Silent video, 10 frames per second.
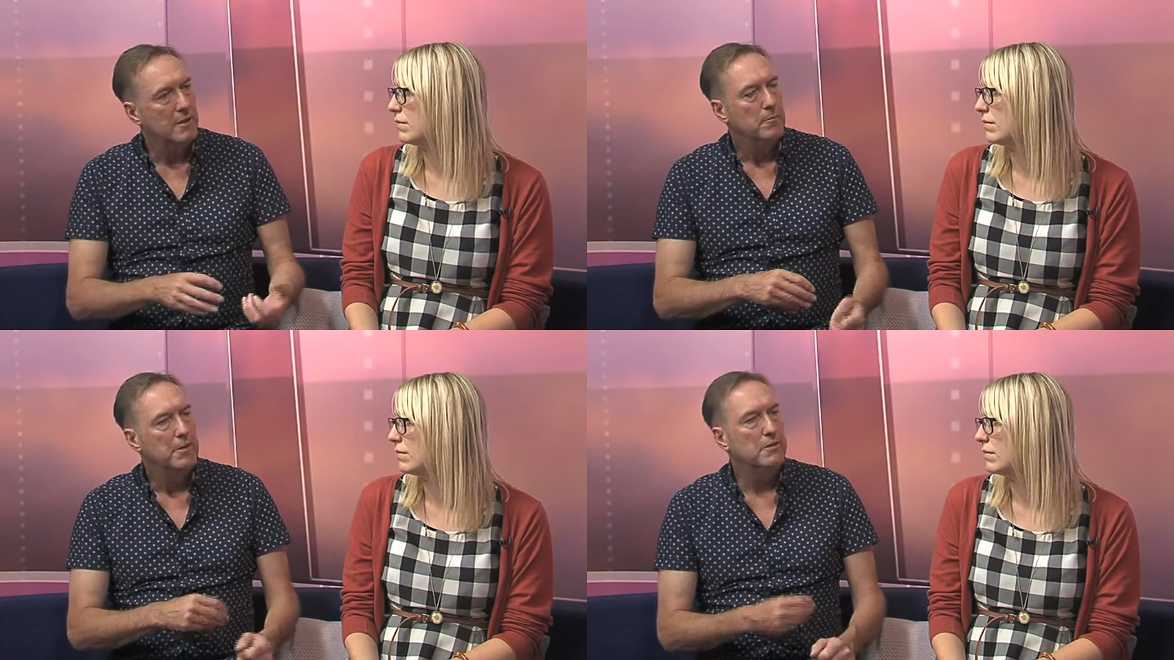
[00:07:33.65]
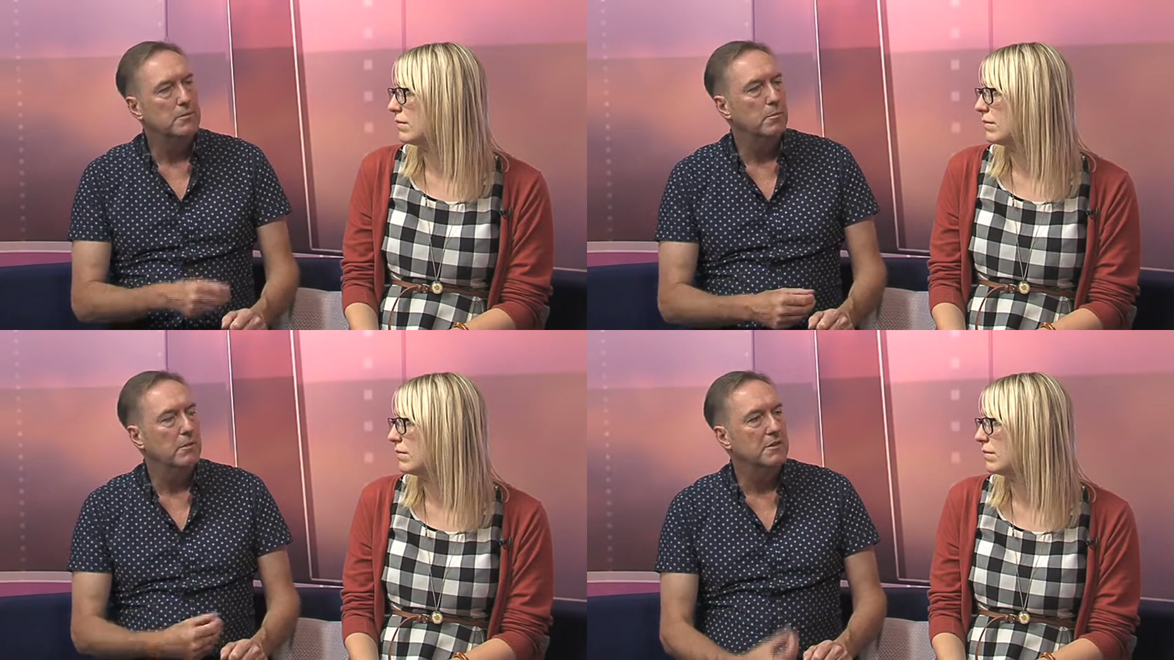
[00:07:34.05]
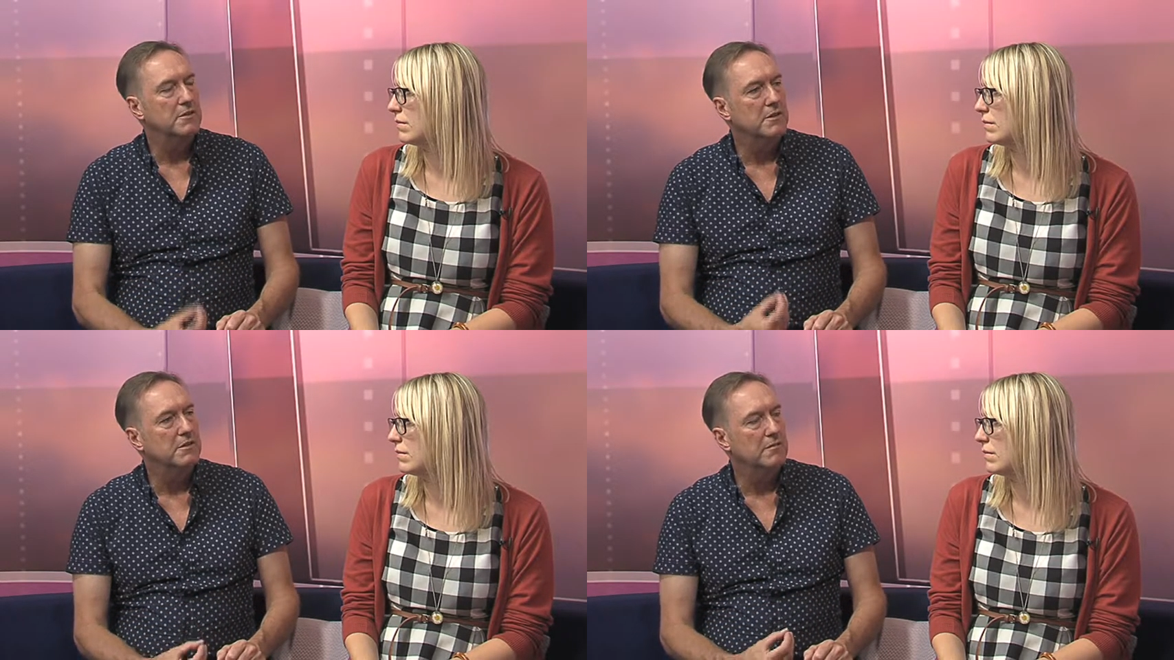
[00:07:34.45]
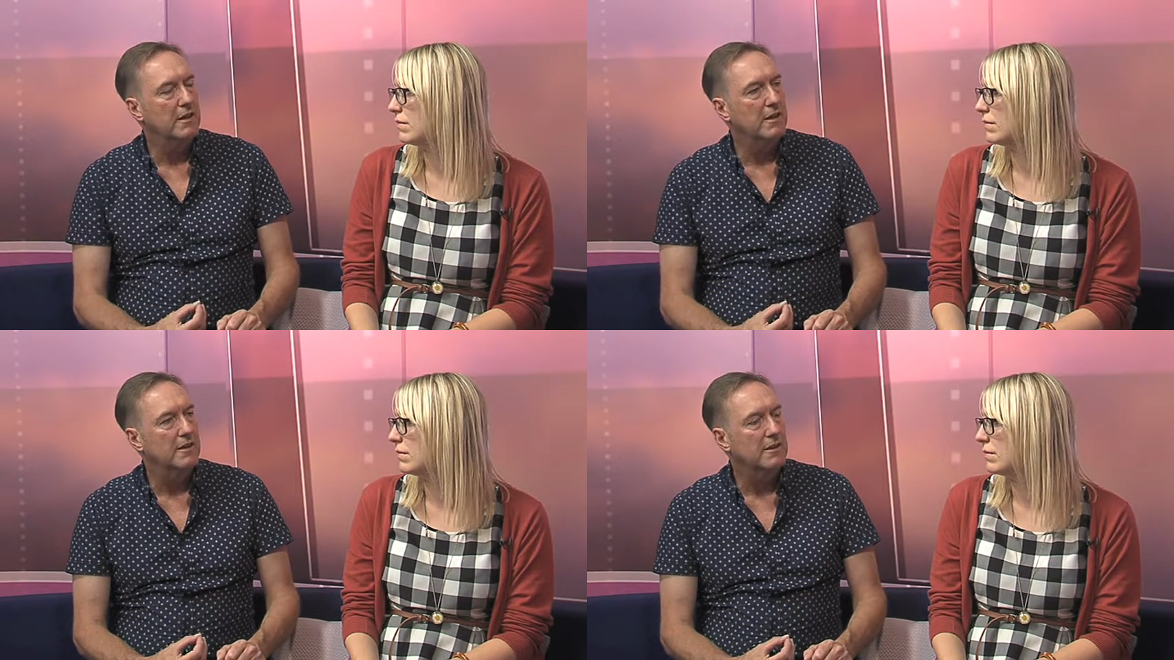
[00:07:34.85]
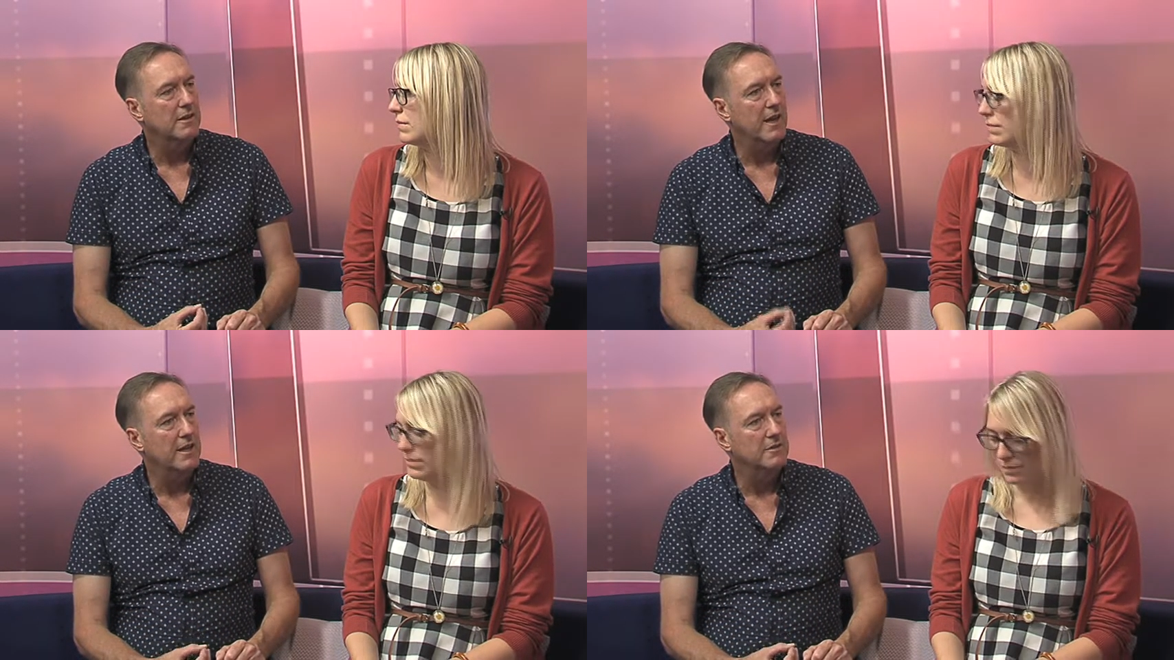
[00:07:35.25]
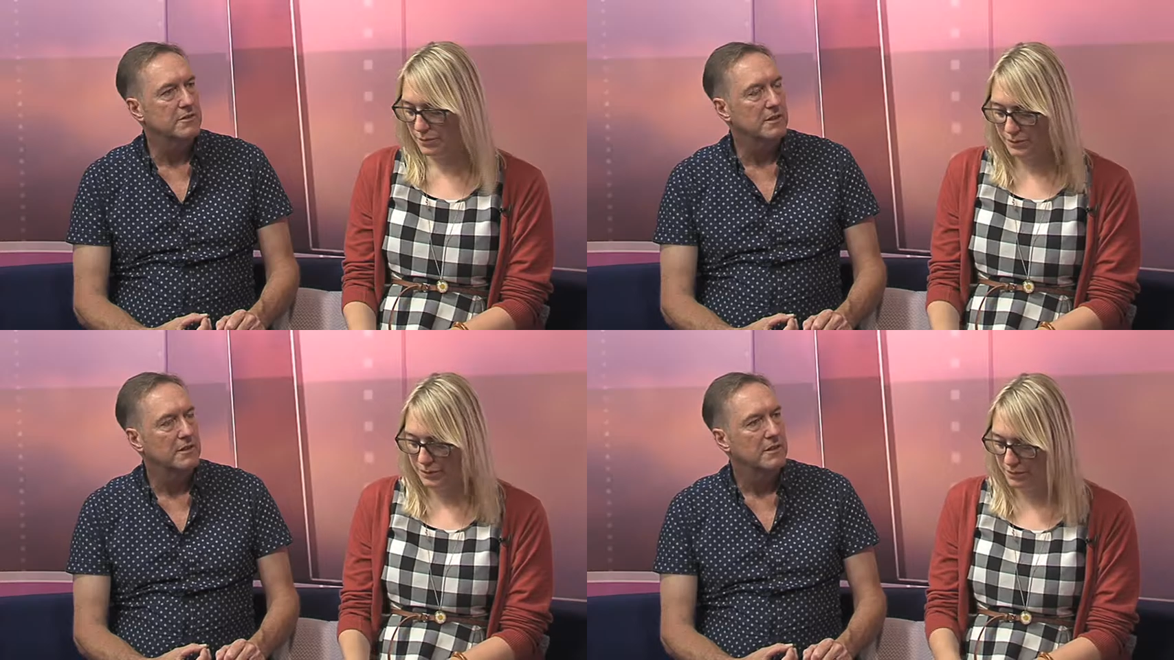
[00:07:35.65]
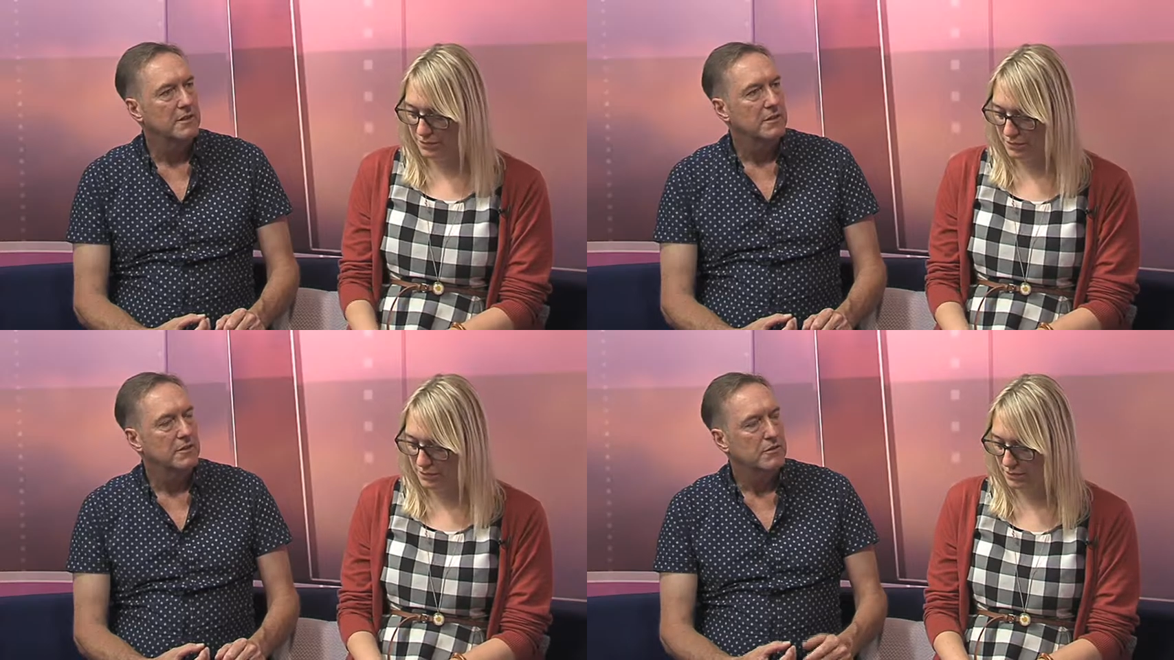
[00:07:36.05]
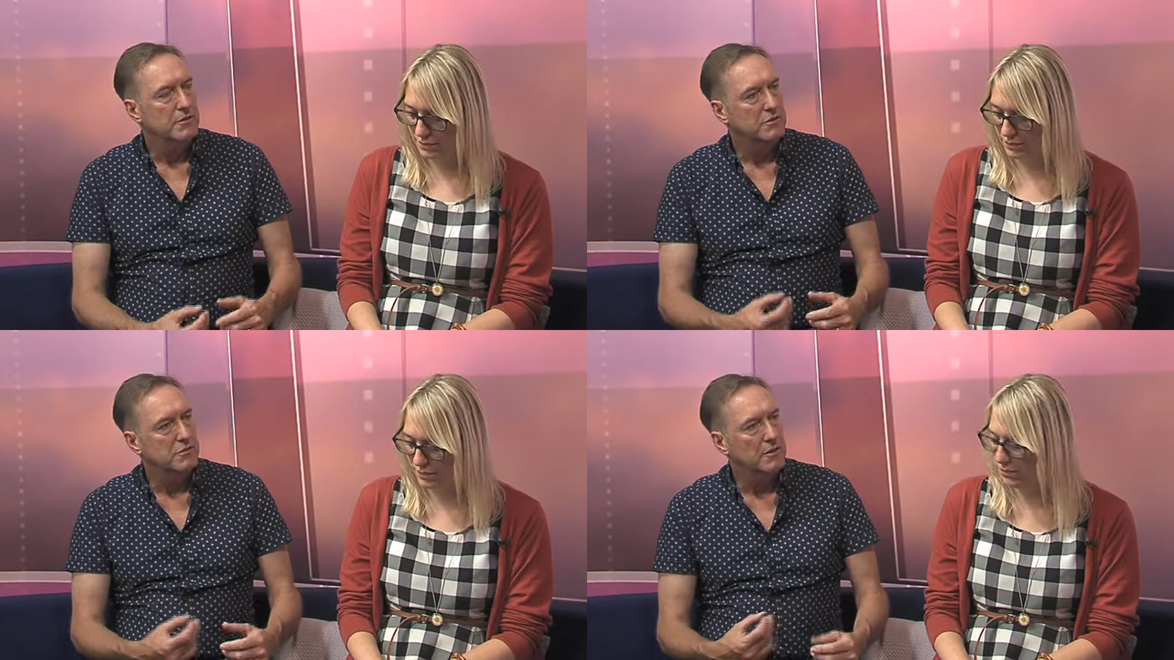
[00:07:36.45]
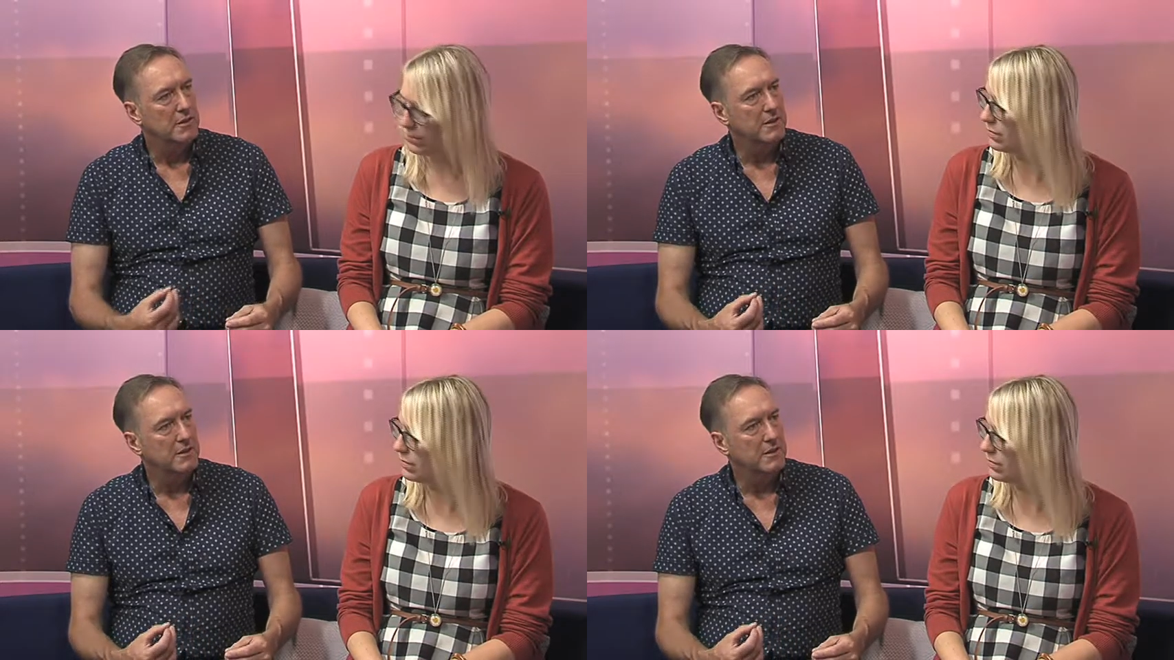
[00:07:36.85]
Speaker 1: because where it's such a rare cancer, to try